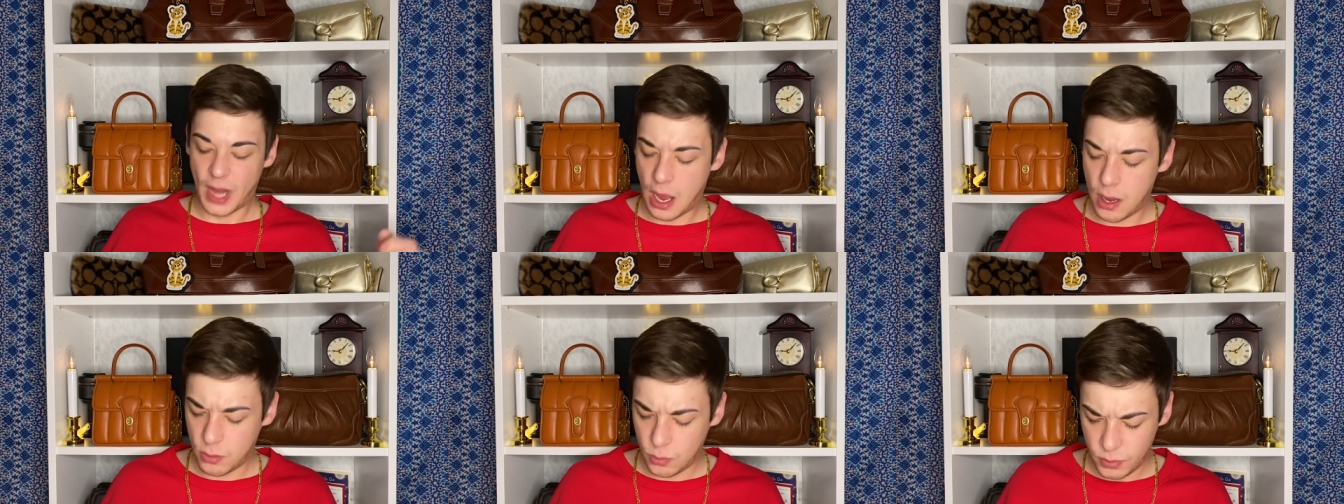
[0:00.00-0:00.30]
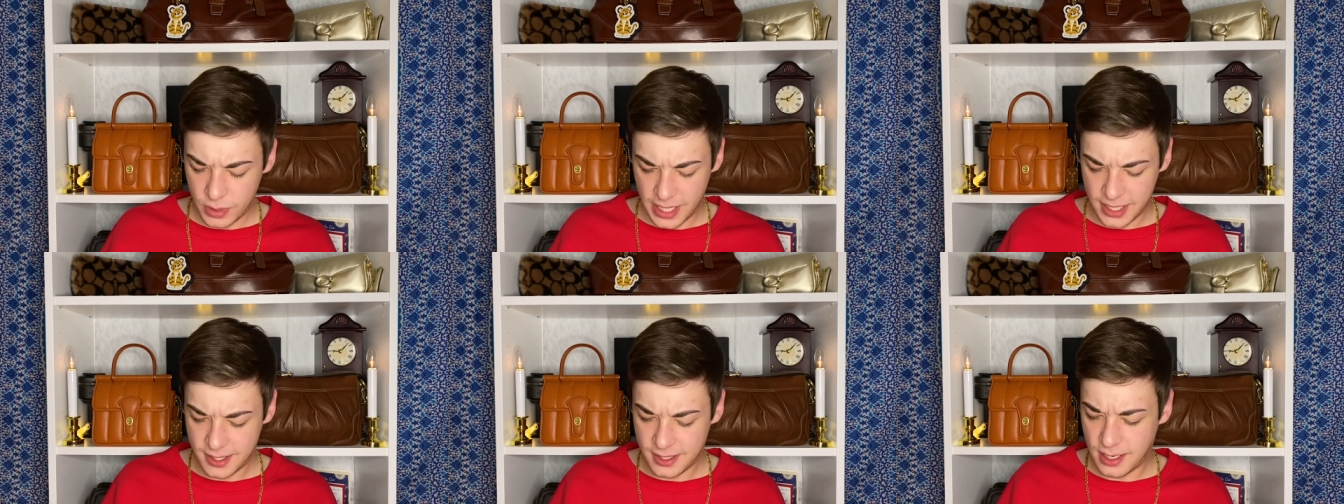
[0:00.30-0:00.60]
Ooh,
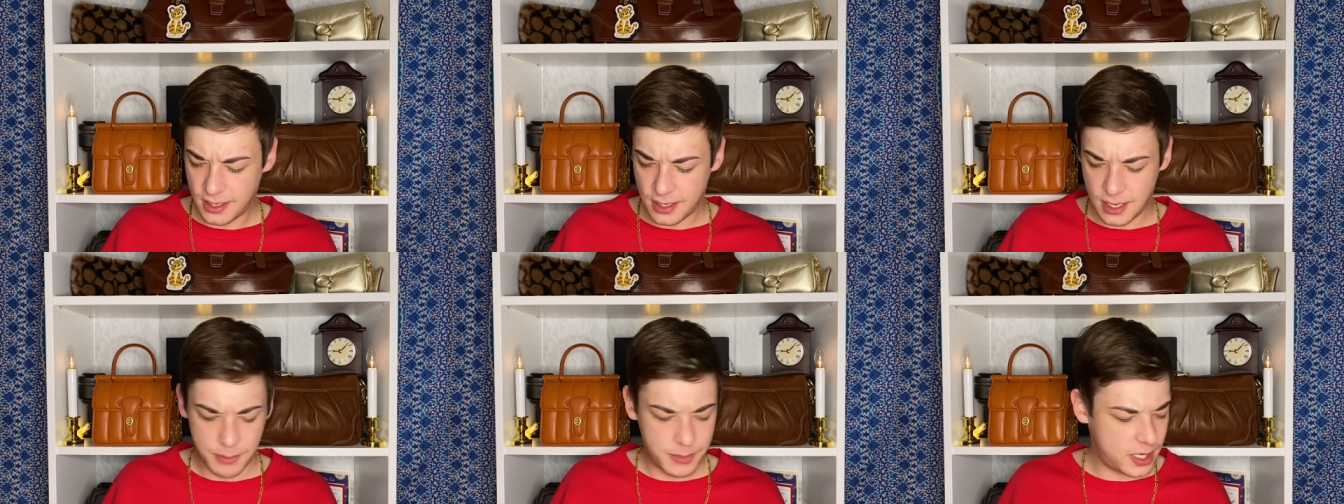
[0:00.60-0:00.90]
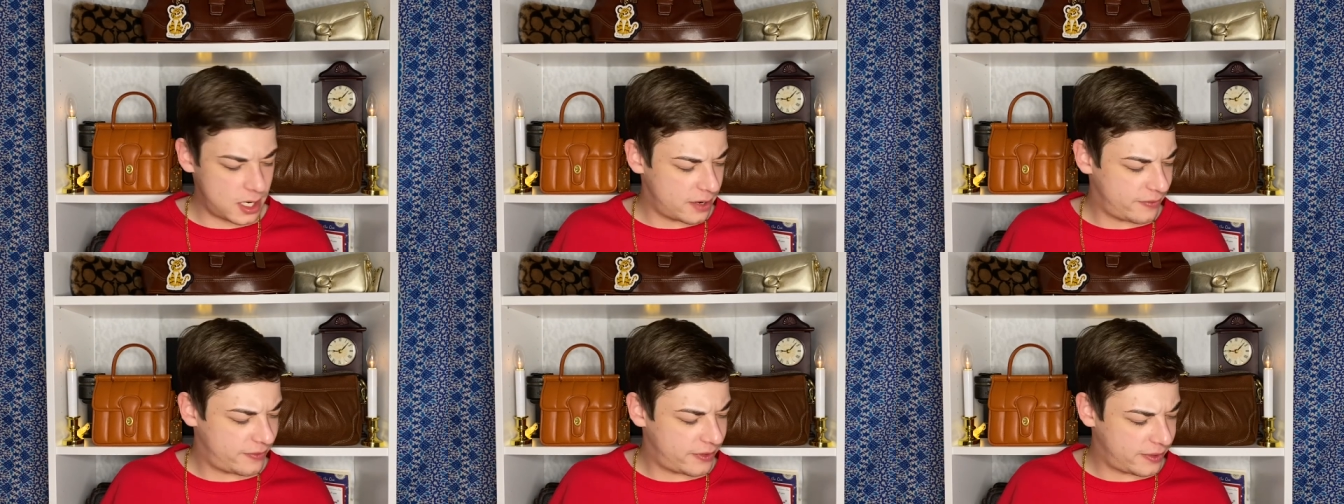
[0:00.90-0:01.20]
that's not coming
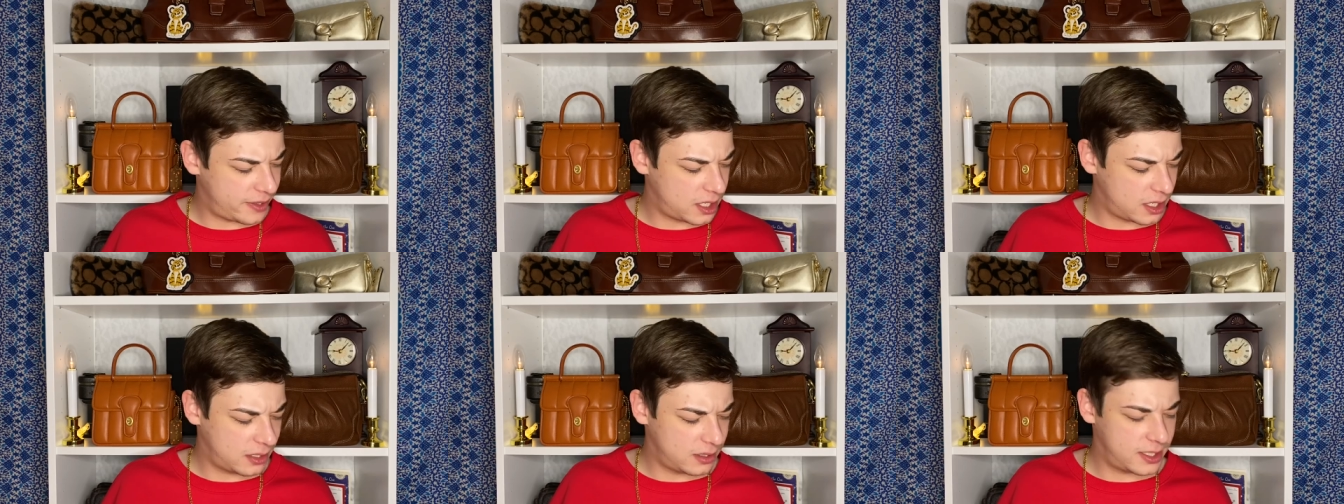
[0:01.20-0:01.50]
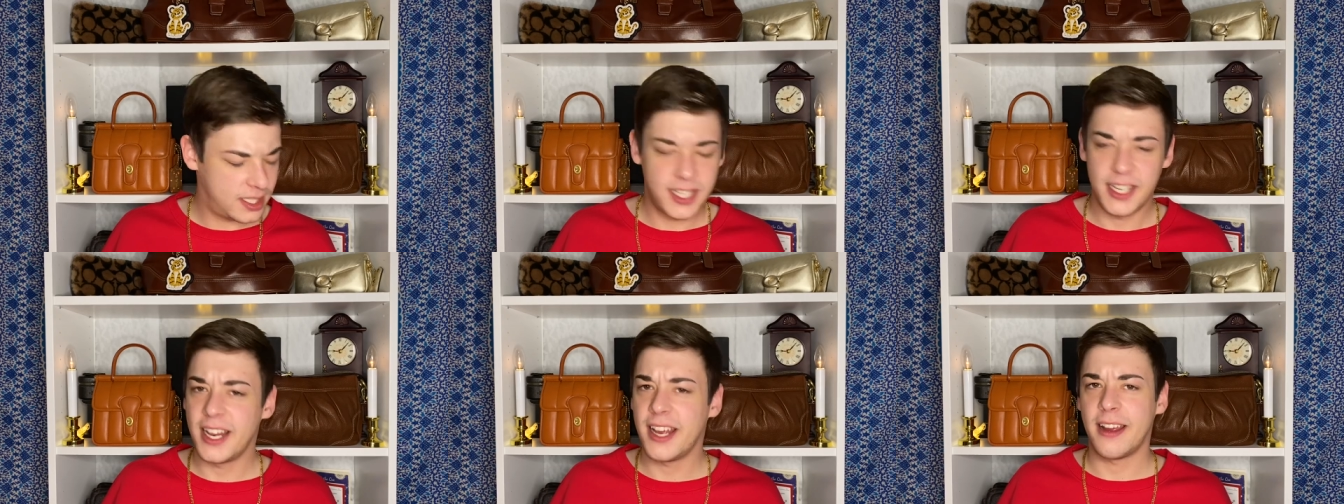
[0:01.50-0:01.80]
off the tongue
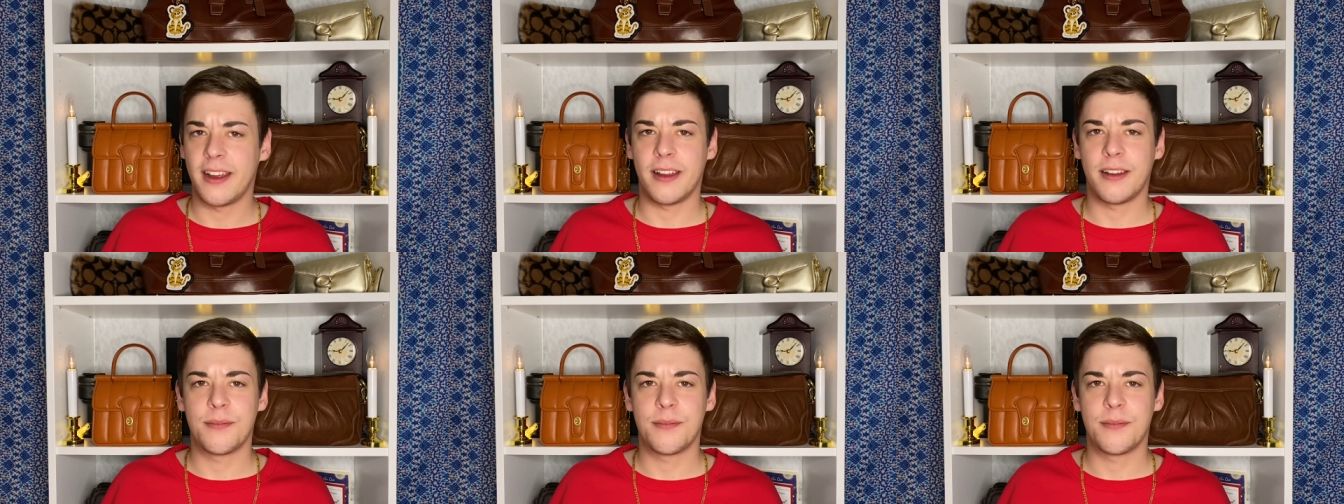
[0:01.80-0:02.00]
today.